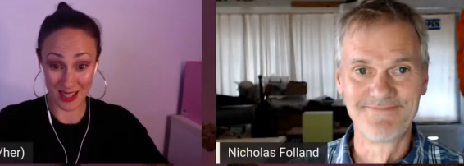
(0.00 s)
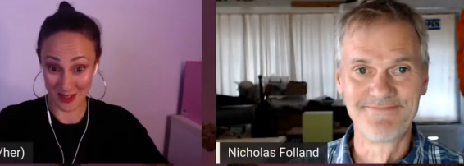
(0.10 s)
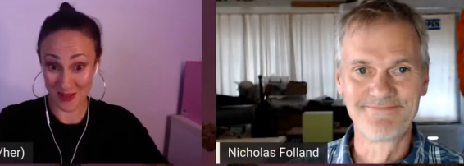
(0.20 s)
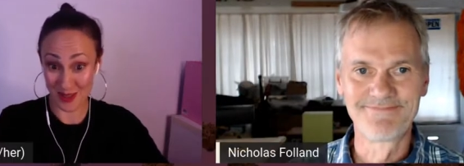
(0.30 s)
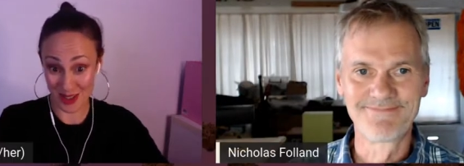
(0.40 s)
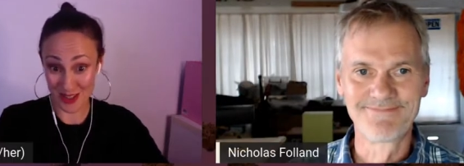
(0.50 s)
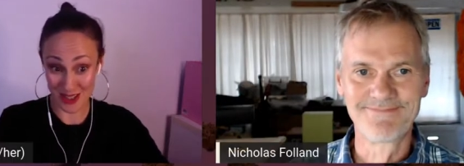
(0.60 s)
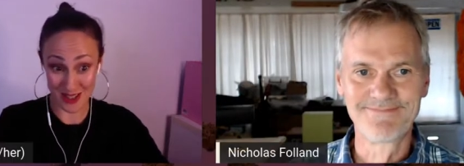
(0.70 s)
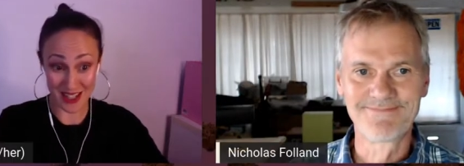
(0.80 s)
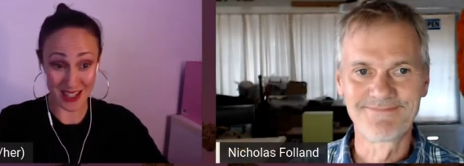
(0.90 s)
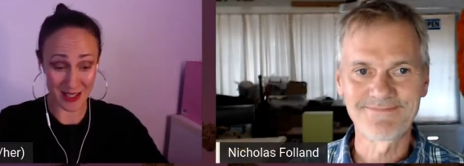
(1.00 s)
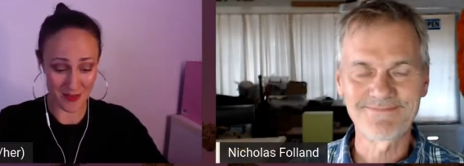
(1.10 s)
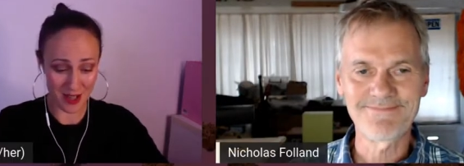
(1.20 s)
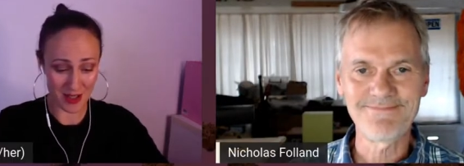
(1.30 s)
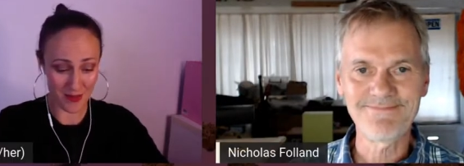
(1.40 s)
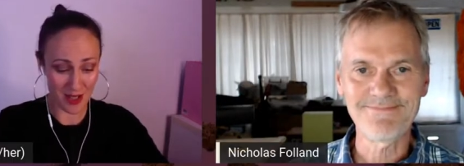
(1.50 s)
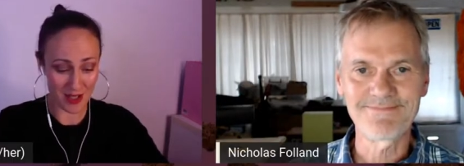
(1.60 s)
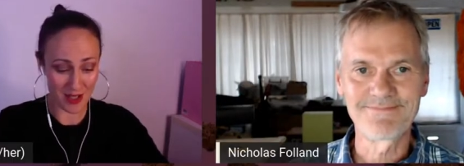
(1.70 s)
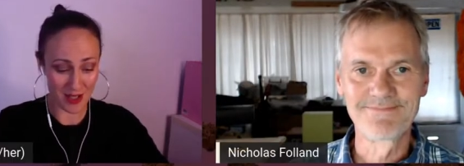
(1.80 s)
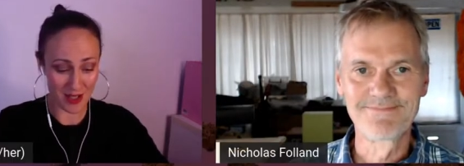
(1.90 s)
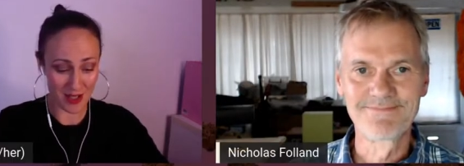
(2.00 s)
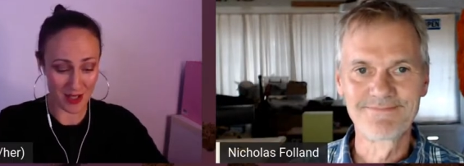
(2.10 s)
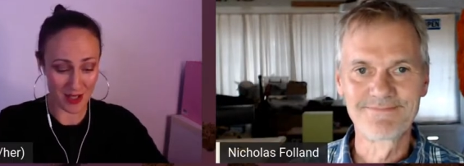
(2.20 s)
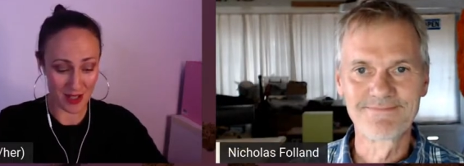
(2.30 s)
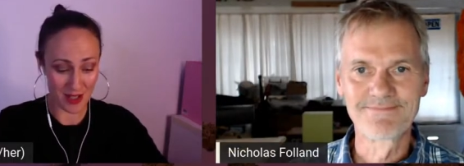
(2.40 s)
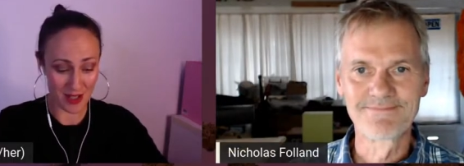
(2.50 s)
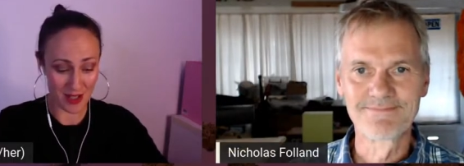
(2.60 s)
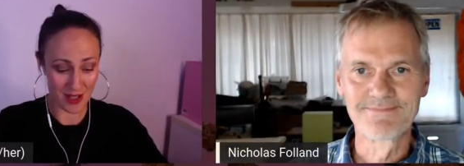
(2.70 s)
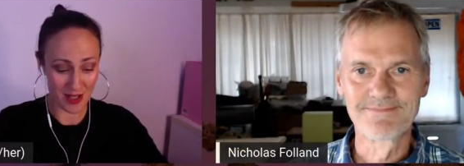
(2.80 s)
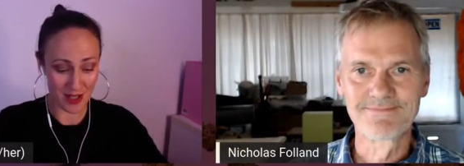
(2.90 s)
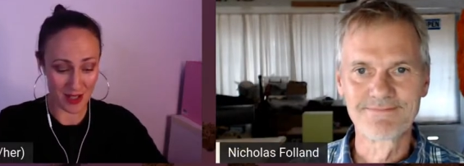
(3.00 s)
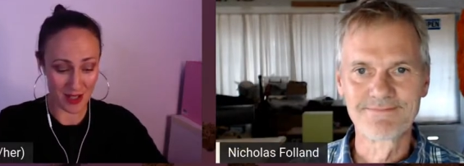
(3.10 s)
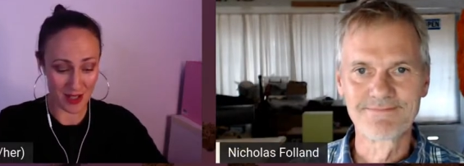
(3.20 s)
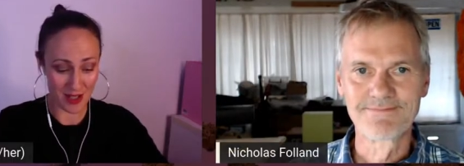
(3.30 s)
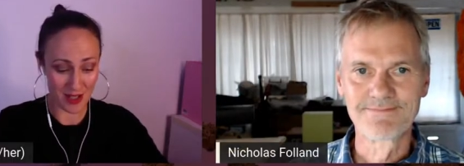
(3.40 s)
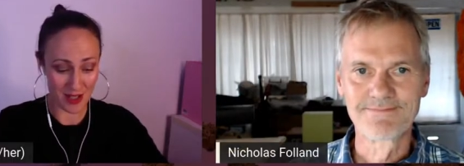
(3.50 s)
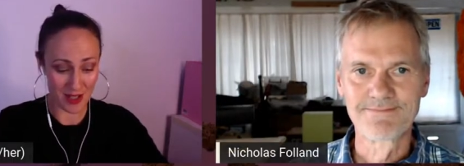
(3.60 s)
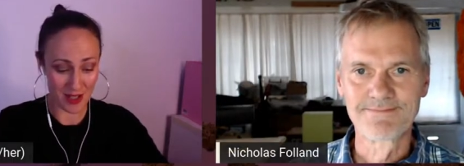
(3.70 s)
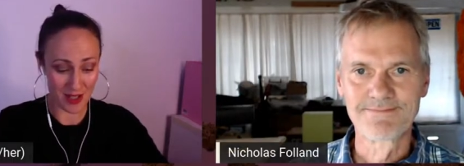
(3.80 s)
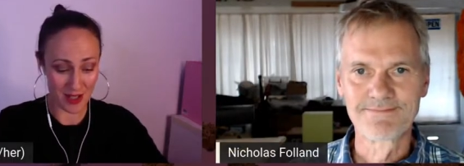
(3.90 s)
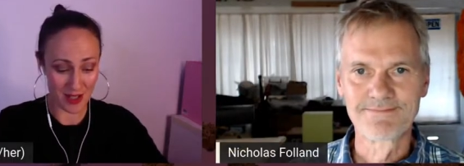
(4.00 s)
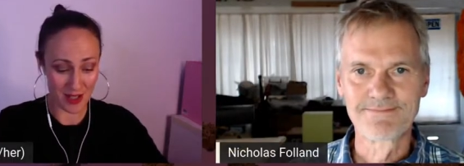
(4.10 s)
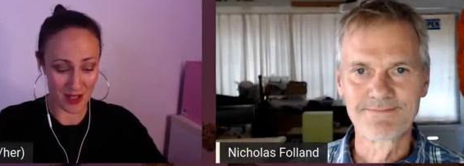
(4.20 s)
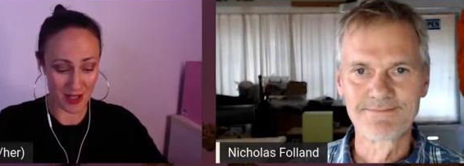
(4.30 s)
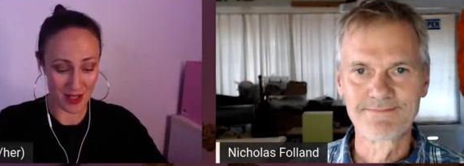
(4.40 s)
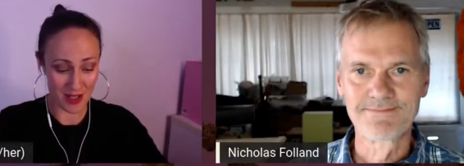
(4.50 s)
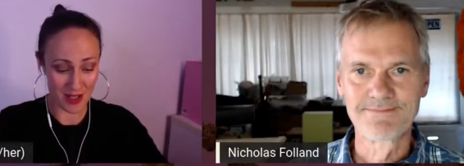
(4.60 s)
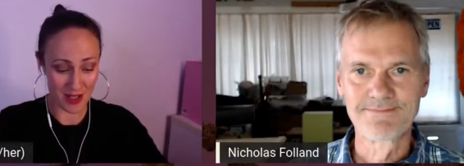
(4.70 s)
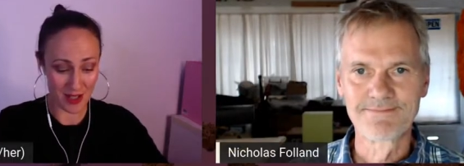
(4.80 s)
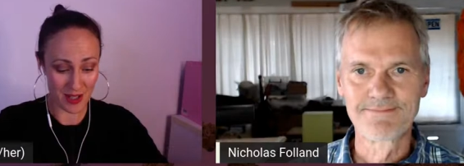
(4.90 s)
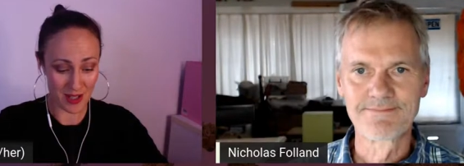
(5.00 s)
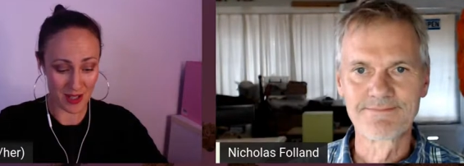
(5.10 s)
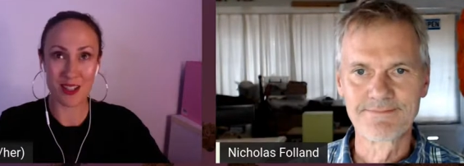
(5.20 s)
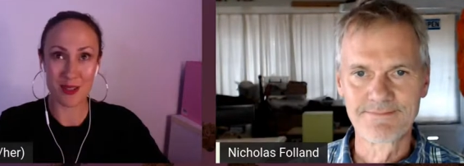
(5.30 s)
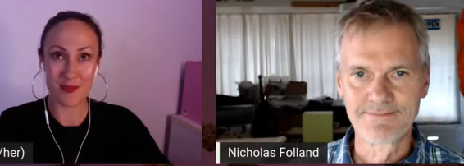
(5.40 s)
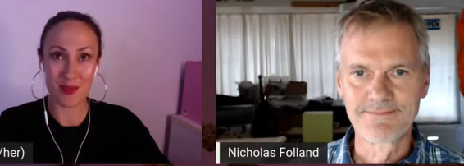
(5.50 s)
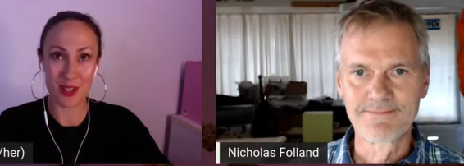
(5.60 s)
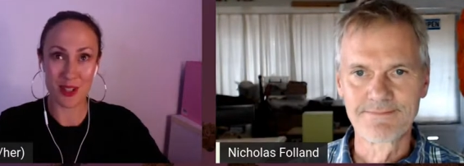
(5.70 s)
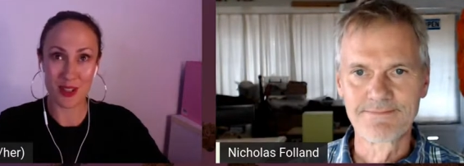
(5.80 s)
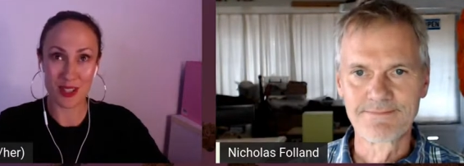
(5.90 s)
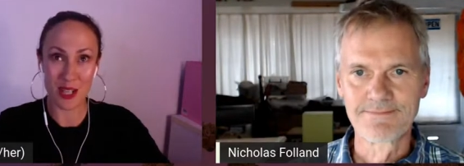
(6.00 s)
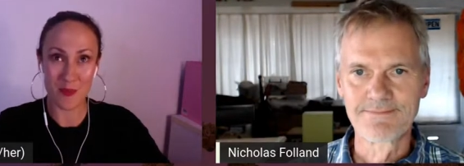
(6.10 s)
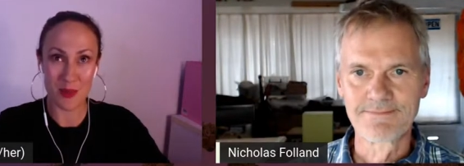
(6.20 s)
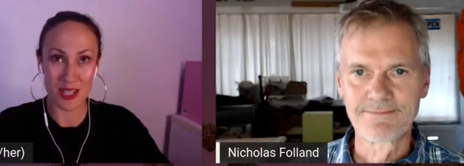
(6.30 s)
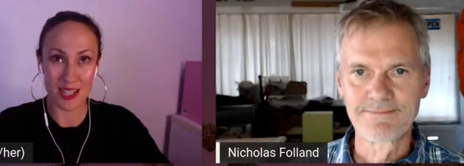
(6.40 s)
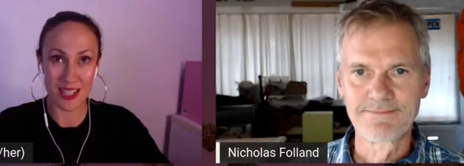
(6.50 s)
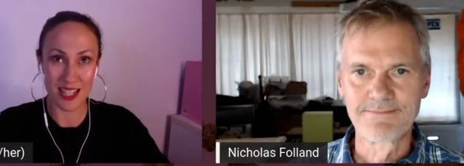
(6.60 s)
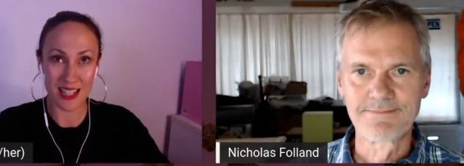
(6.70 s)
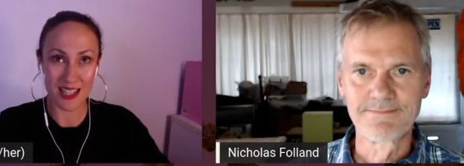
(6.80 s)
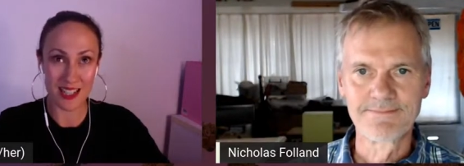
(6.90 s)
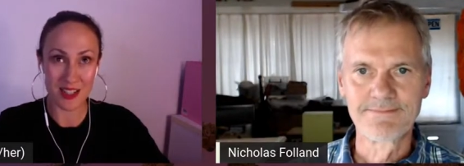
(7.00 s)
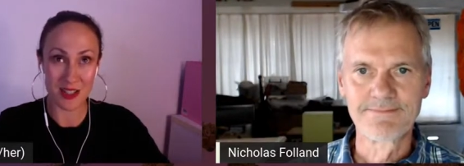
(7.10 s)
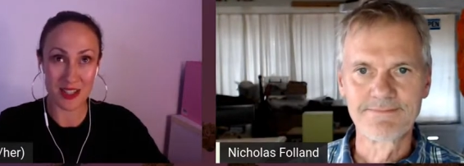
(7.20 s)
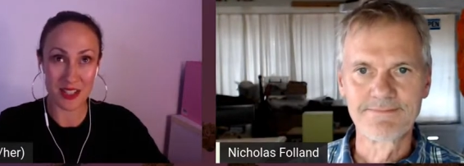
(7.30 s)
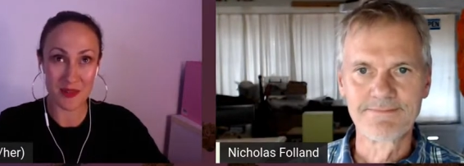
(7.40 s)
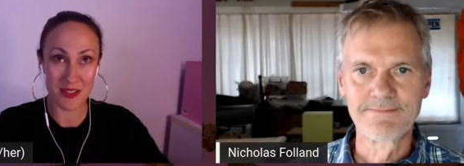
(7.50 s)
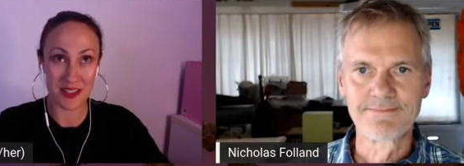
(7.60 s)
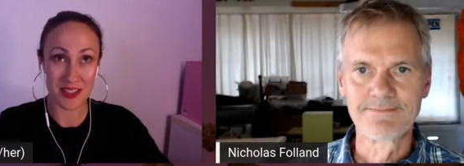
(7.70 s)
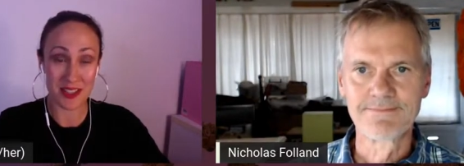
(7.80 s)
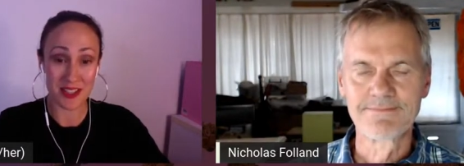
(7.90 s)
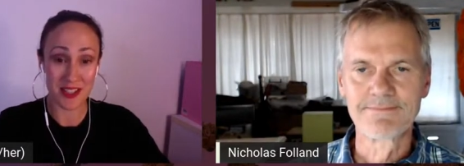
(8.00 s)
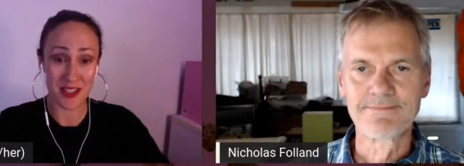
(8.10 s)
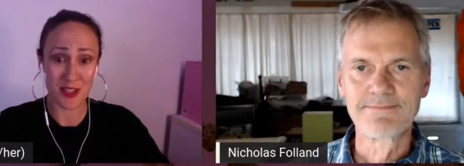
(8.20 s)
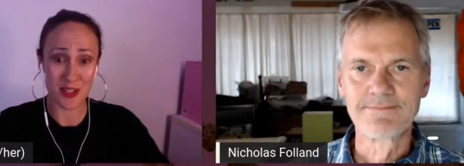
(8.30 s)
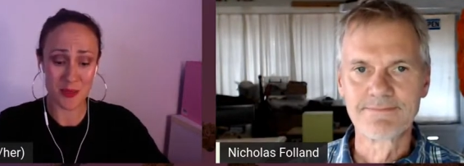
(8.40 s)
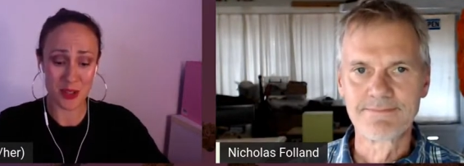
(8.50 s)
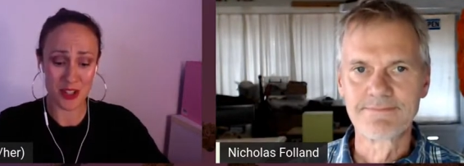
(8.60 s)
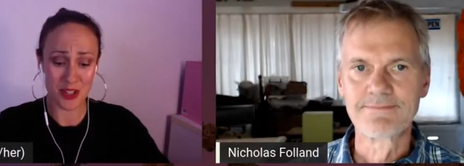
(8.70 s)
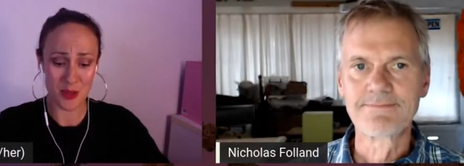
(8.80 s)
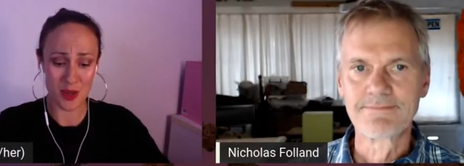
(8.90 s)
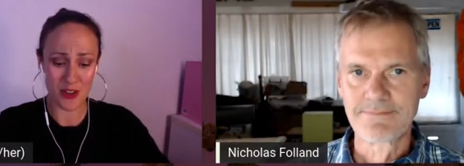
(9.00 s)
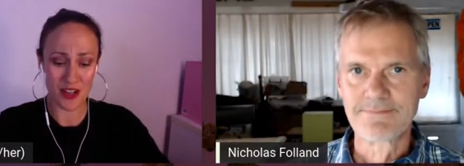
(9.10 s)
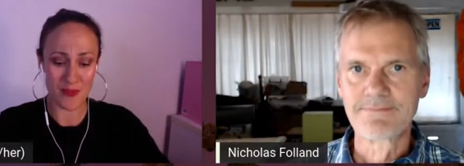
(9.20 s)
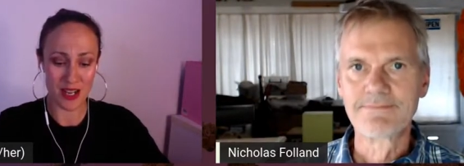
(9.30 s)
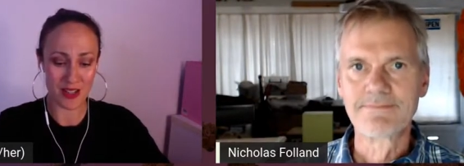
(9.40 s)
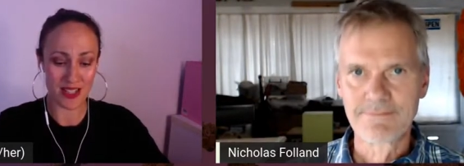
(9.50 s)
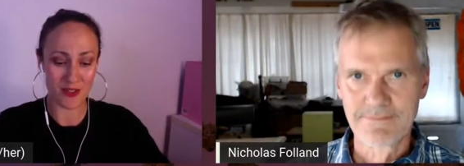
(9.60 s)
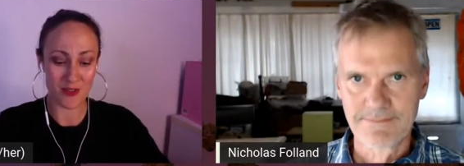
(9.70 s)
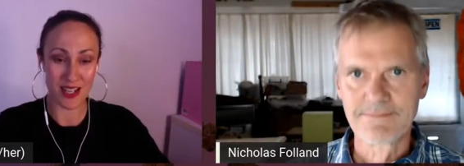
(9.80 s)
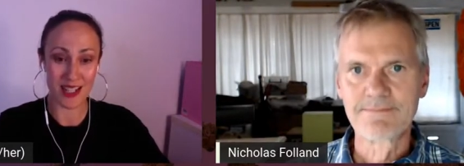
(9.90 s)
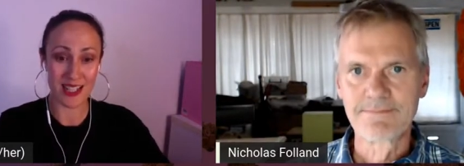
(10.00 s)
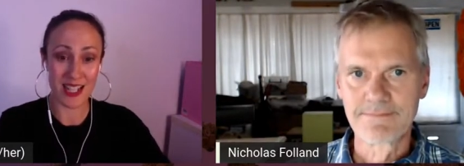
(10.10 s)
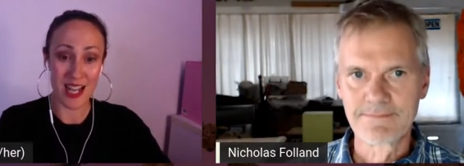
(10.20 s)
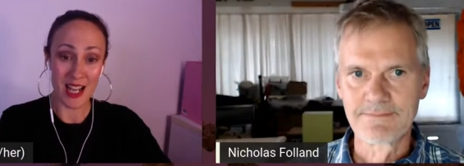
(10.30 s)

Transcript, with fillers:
Speaker 1: kind of wondering, Nick, about about the exhibition that um, you know, we've mentioned anxiety, and I think um, you know, contemporary society does give us so much to worry about. In fact,